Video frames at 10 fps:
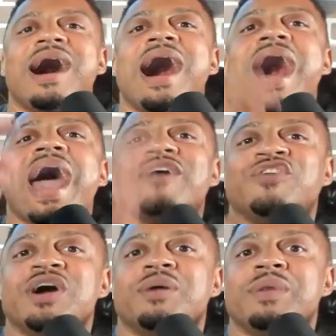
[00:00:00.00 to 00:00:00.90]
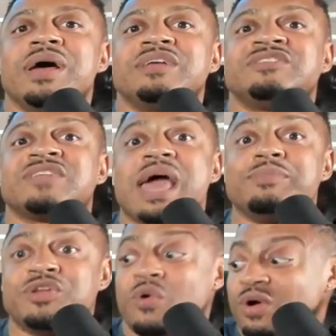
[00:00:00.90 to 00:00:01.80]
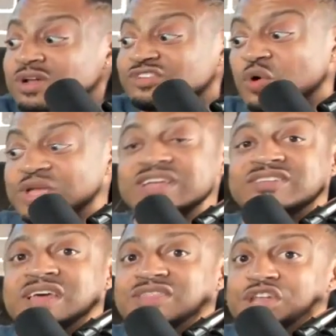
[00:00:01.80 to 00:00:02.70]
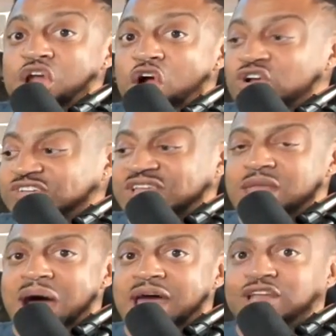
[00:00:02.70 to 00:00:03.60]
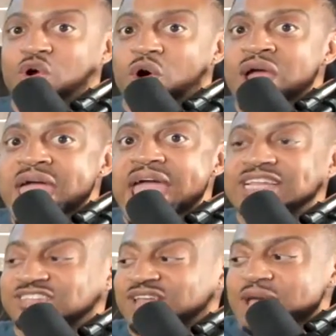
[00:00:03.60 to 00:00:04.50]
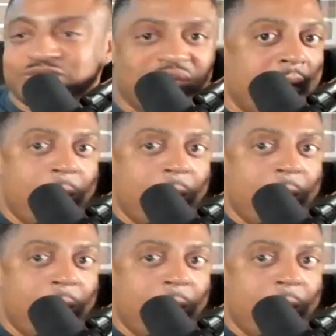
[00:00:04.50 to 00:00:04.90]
have him slam the door. So he's the nerd is standing behind the door, and he slams it.